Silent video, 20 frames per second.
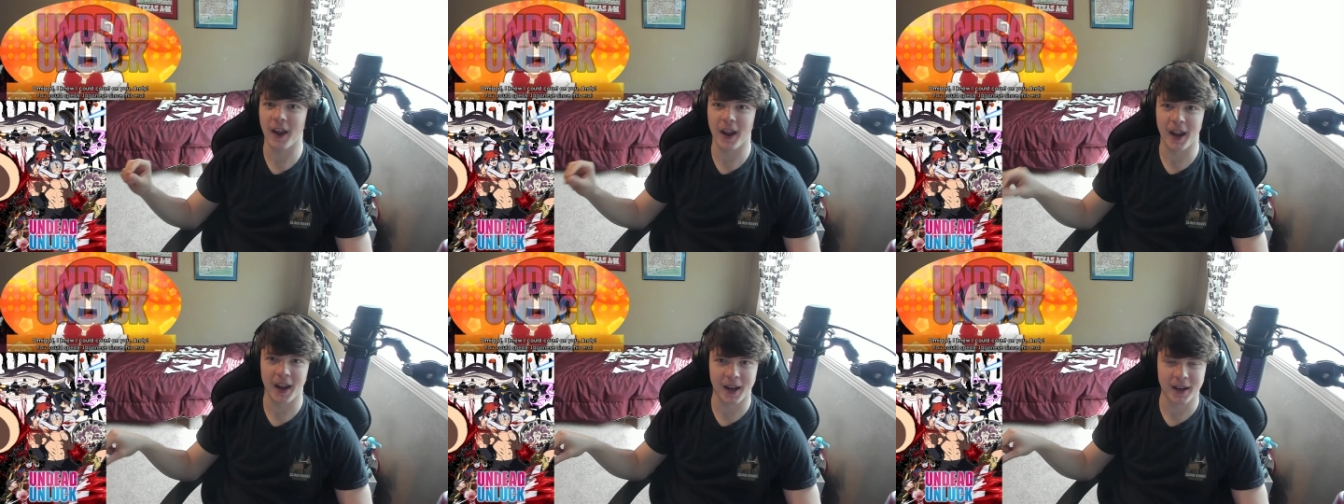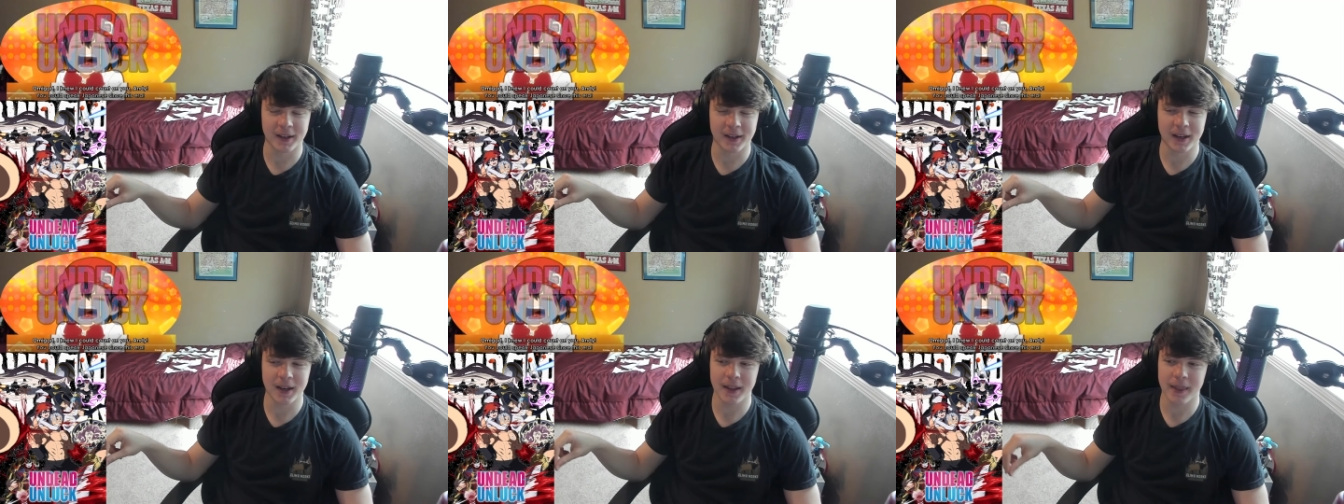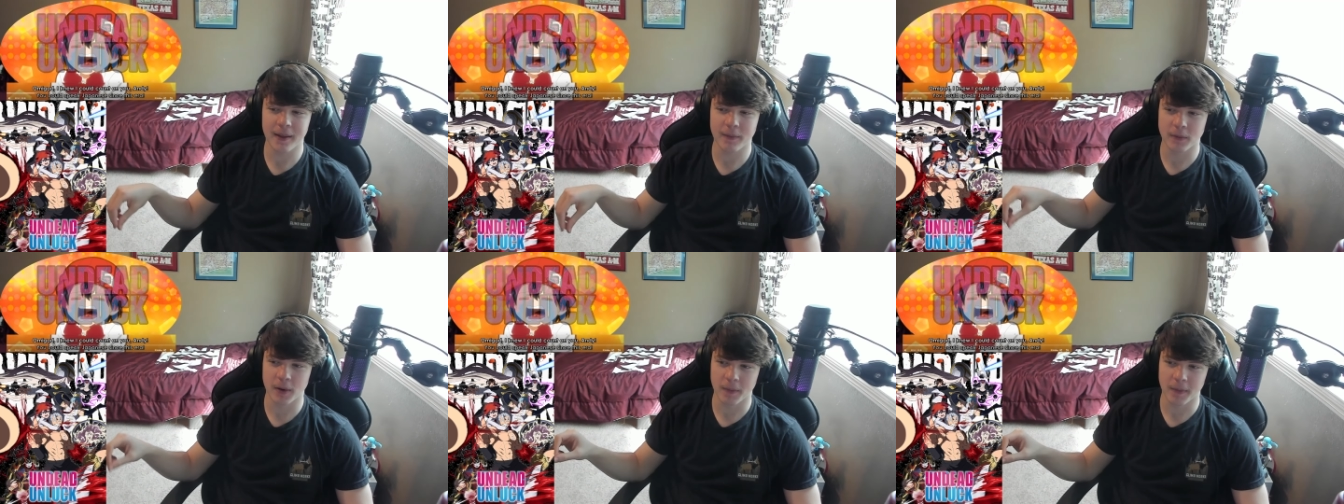Andy,
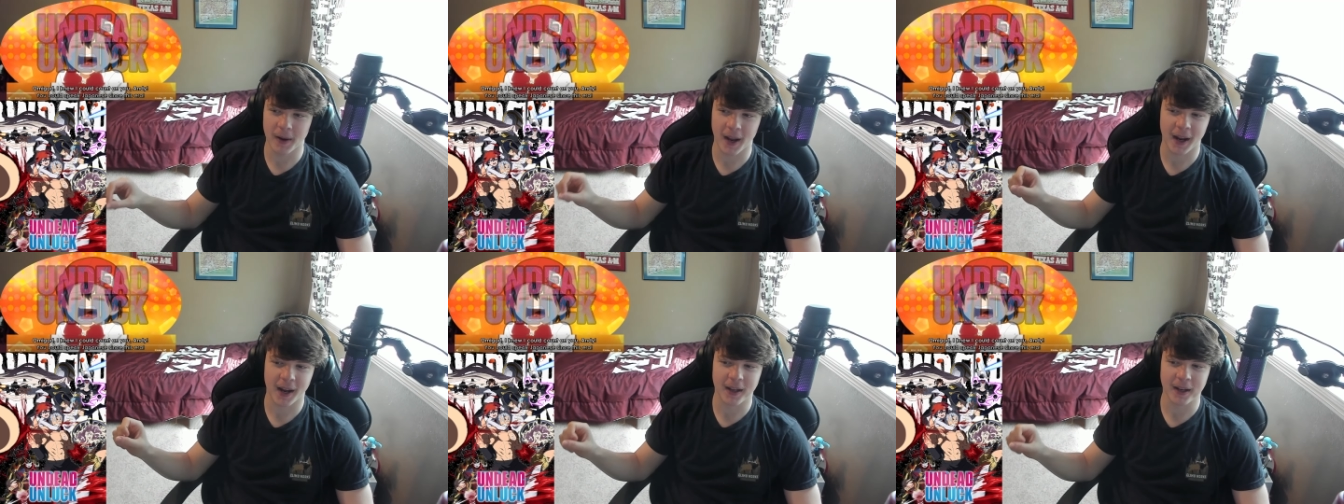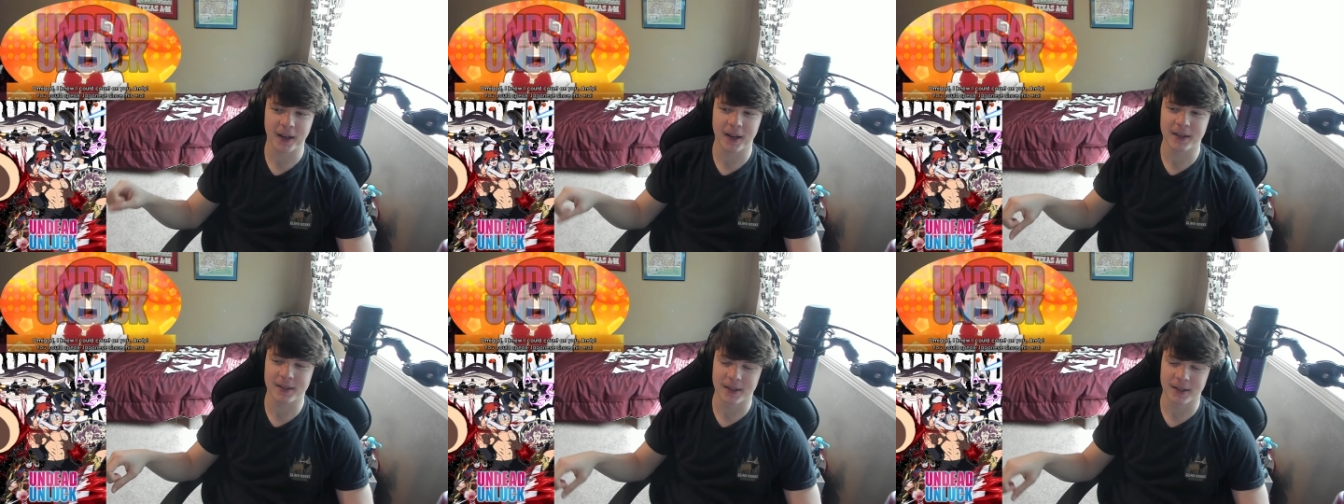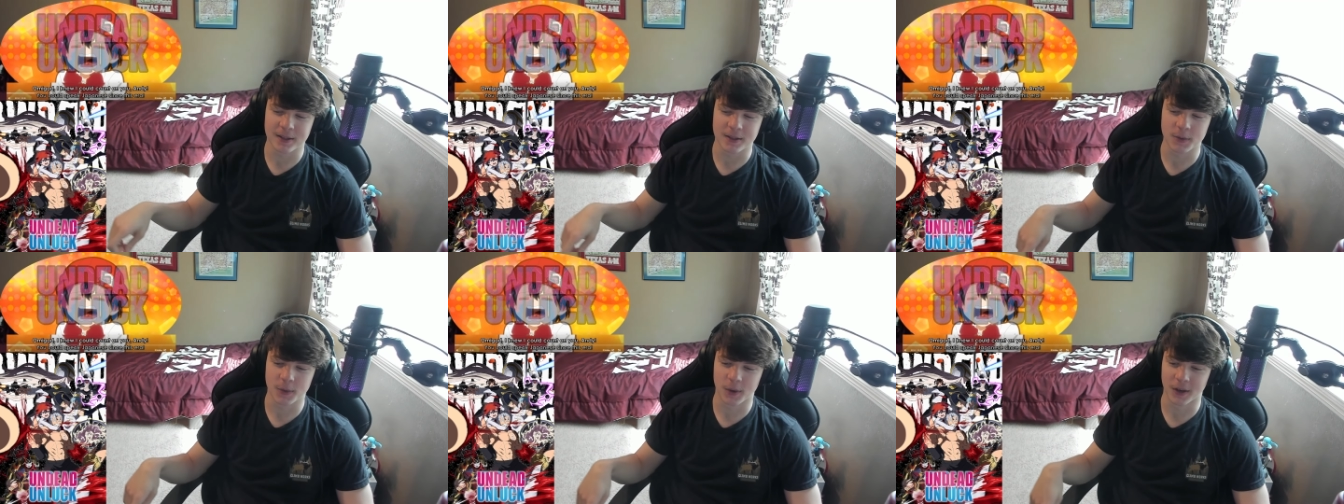then we're back in
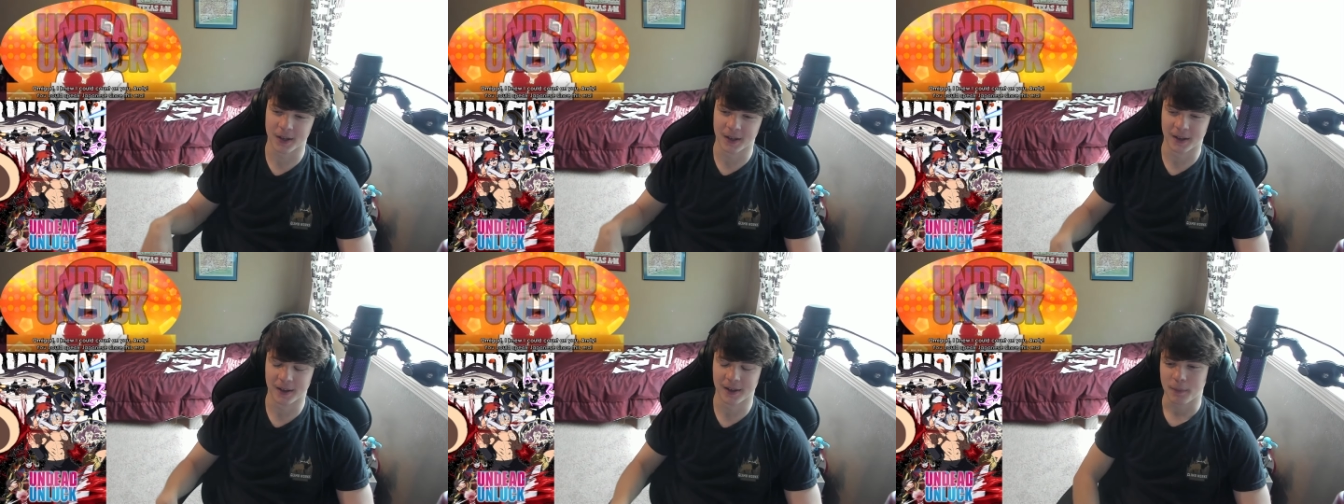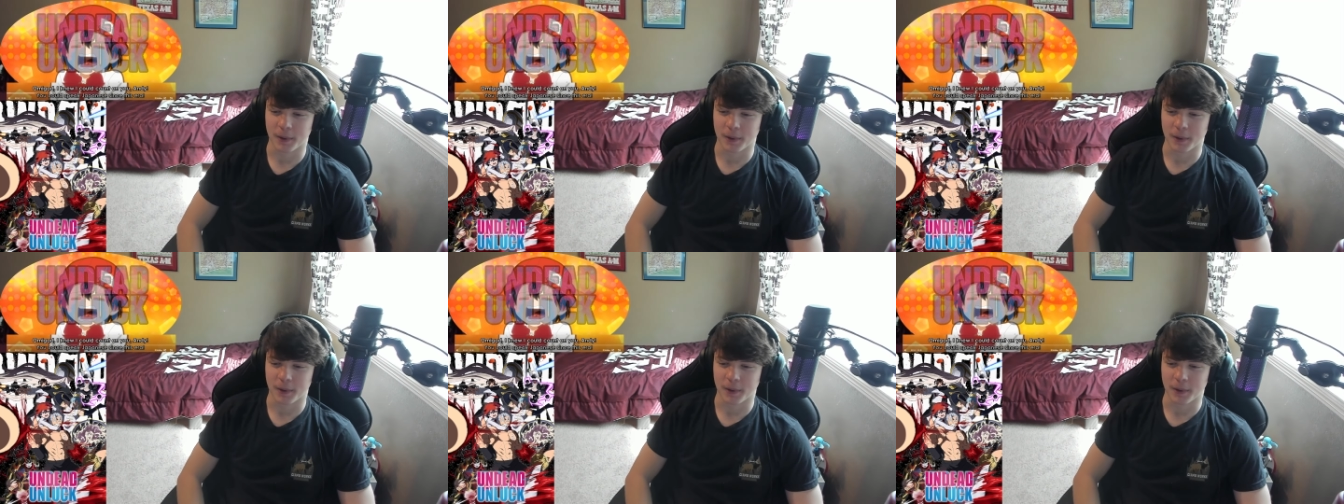1820.